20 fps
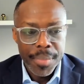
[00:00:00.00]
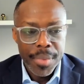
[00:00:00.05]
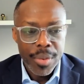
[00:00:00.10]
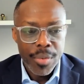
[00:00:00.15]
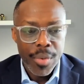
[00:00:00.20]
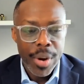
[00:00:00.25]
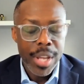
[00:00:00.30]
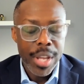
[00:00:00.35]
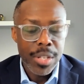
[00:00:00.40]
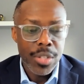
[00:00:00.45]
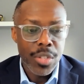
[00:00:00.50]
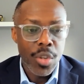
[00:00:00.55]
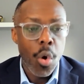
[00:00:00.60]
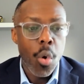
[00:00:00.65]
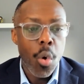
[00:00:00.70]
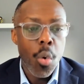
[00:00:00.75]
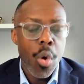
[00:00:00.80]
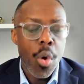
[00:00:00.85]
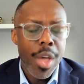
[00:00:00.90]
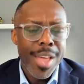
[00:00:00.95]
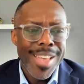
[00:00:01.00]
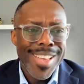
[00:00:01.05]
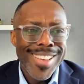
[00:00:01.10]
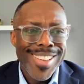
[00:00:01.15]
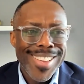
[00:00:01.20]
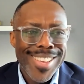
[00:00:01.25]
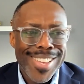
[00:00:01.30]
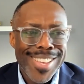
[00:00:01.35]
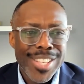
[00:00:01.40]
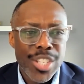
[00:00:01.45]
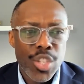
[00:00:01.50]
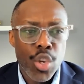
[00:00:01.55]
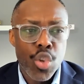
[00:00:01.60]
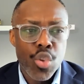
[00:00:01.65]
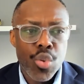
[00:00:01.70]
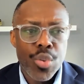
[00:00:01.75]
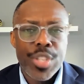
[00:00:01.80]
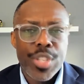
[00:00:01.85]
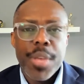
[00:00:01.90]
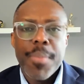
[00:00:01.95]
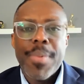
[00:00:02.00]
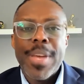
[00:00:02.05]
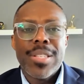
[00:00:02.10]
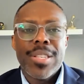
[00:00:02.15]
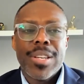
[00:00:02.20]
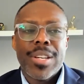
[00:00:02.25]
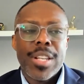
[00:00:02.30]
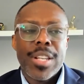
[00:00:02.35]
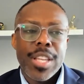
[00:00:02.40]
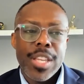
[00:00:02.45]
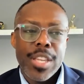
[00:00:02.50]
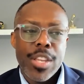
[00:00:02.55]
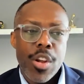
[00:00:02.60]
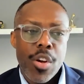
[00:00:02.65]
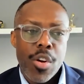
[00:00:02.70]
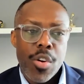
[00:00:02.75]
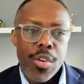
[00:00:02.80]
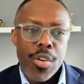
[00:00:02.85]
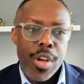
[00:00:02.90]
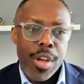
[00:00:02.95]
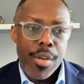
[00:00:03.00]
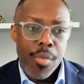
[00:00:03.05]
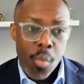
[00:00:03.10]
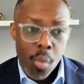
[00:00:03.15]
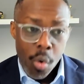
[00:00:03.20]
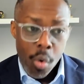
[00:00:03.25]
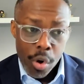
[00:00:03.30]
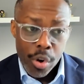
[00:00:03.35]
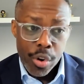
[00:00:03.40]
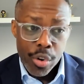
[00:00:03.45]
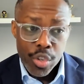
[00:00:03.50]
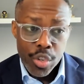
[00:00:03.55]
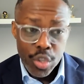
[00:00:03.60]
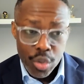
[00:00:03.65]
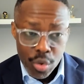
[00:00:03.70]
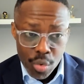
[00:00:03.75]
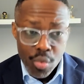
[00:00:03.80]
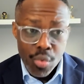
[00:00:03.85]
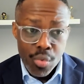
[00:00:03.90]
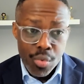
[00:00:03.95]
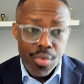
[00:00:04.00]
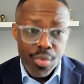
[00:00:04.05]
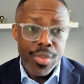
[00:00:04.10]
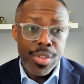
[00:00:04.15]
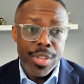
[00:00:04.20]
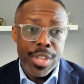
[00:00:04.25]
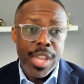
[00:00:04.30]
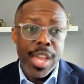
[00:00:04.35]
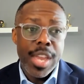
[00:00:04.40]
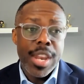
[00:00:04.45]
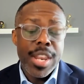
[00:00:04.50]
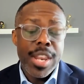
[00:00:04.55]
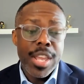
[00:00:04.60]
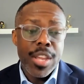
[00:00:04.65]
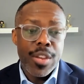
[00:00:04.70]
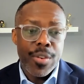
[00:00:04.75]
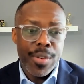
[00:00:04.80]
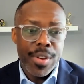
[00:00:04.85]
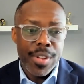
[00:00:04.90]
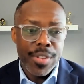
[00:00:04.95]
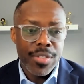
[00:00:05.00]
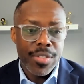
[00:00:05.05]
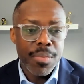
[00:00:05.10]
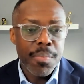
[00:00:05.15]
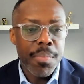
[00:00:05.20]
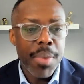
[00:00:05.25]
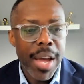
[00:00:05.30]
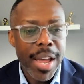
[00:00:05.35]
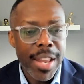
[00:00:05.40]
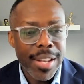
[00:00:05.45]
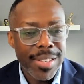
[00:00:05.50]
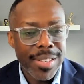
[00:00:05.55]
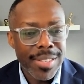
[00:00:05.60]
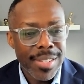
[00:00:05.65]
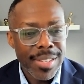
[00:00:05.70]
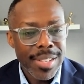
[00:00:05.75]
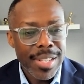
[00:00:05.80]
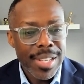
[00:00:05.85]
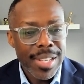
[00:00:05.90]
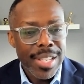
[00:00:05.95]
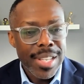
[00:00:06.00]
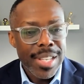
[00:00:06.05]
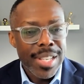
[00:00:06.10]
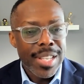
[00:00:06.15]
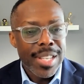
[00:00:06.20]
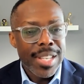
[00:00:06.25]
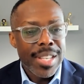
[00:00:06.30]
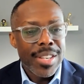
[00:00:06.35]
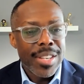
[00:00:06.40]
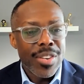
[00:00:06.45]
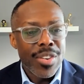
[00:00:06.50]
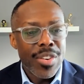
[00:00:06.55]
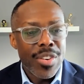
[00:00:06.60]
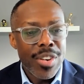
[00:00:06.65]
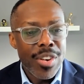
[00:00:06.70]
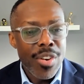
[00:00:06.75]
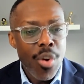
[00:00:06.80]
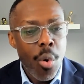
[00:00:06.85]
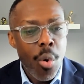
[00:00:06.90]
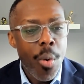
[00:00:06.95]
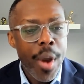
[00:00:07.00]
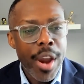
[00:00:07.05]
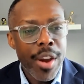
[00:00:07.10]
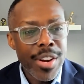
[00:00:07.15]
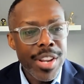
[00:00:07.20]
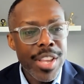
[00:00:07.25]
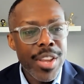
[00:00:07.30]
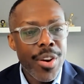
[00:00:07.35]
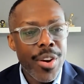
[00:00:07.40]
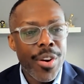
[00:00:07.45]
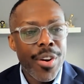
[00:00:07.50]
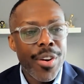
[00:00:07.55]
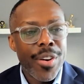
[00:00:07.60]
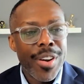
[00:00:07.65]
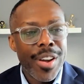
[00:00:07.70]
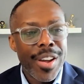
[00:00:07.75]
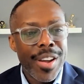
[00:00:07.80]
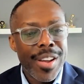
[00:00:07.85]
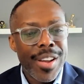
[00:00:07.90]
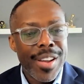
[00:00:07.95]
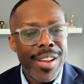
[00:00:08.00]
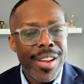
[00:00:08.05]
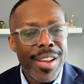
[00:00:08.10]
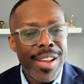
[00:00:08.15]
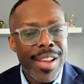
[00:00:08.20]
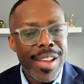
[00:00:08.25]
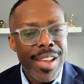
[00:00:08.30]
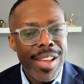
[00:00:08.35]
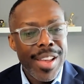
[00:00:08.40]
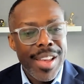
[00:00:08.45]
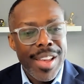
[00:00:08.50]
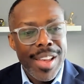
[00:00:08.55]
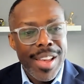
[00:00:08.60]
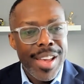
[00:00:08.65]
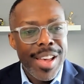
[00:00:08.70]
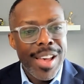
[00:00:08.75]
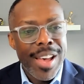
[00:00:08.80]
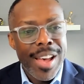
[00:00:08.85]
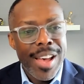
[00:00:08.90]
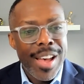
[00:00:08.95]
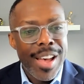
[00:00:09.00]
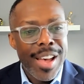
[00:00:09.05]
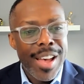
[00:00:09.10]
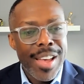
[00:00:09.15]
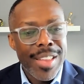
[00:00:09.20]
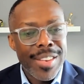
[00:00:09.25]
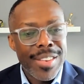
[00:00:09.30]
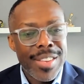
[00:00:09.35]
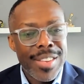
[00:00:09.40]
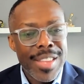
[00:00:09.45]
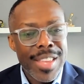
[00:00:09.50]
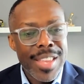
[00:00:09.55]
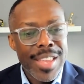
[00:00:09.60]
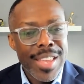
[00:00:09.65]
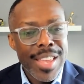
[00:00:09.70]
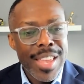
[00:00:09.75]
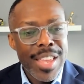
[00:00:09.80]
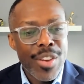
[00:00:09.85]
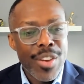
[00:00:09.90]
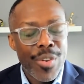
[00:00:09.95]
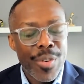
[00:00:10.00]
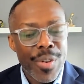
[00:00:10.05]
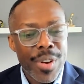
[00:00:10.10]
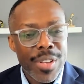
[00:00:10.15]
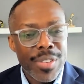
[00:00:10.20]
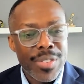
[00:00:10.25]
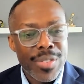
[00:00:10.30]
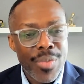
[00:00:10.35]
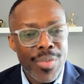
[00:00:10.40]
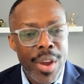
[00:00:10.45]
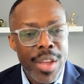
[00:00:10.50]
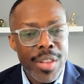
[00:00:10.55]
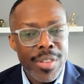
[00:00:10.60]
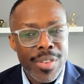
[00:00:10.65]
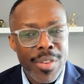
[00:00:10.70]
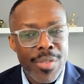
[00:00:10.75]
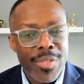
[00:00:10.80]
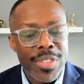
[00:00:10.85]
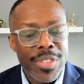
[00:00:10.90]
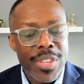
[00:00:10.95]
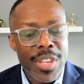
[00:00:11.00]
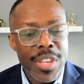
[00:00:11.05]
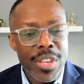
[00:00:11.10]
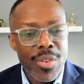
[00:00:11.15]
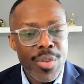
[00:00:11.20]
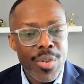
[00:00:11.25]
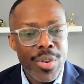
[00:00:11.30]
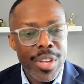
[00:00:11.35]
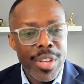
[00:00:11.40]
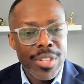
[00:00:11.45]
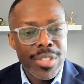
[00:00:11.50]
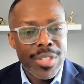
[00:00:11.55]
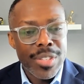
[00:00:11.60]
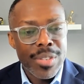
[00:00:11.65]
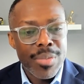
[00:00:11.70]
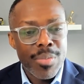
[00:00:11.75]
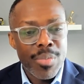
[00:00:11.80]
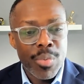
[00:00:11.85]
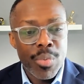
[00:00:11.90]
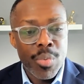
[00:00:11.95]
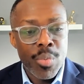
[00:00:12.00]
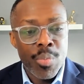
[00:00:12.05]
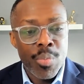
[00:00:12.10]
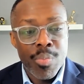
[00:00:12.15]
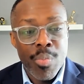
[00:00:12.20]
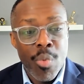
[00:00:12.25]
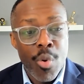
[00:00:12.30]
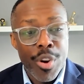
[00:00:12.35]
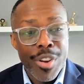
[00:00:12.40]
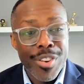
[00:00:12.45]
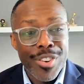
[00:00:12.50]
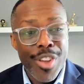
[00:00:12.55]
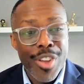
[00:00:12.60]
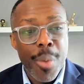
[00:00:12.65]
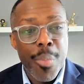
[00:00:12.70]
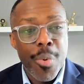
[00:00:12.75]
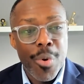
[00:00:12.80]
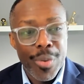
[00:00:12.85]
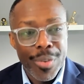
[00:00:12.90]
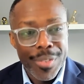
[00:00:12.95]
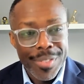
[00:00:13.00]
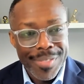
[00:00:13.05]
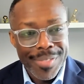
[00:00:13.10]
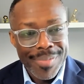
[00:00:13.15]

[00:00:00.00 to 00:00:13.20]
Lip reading: Right. So you see, basically, you know, workers do get an increase, but nowhere near, the increase, right? The CEO gets more than double,